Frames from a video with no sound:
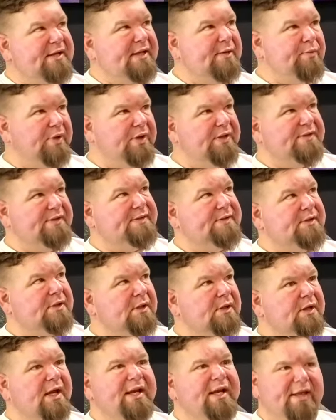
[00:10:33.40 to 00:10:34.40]
guy did was,
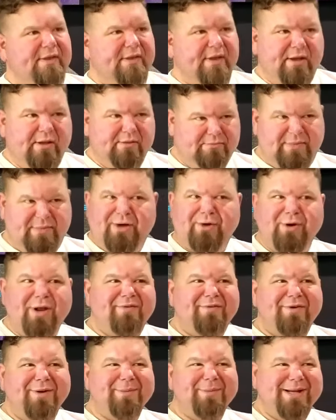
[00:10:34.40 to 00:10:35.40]
again, they, they don't
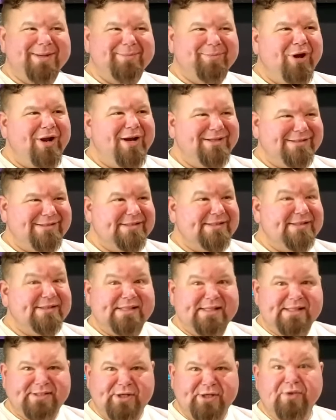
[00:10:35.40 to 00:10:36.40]
have very many products. This
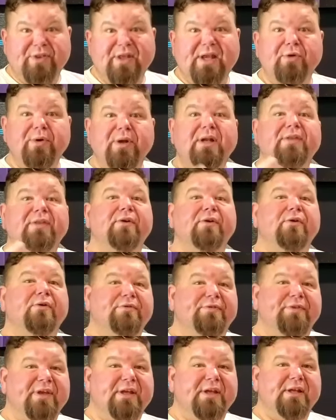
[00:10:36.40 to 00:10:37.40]
is easier. They created their
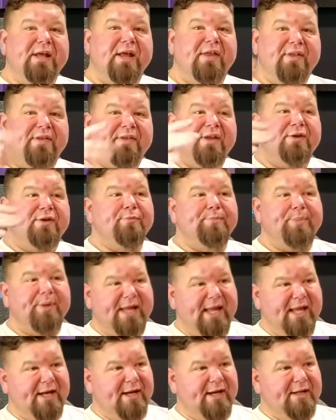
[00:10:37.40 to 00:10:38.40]
own feed and then they
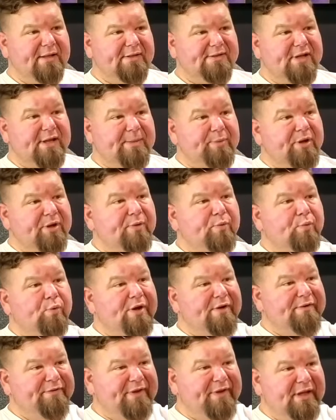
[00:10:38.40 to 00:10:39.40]
duplicated it. So, they put in
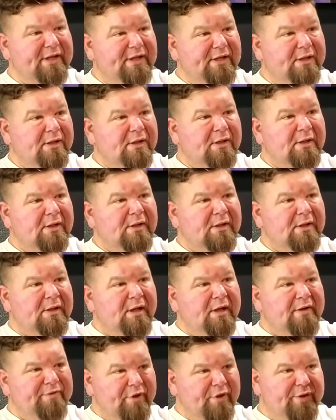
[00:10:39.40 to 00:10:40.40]
one feed
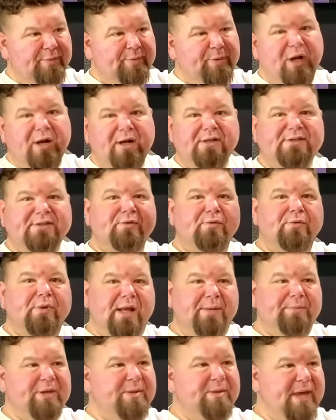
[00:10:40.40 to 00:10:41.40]
of all their products,
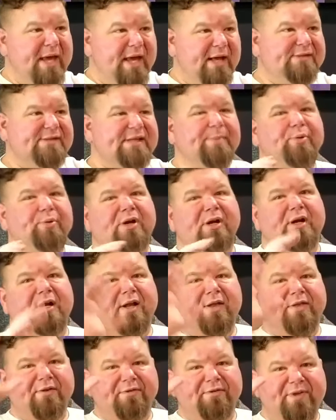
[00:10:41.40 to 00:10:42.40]
ran PMax. They put in
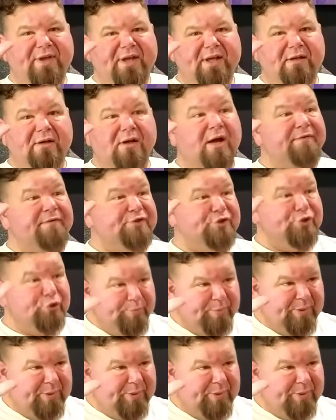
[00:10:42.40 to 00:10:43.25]
another feed of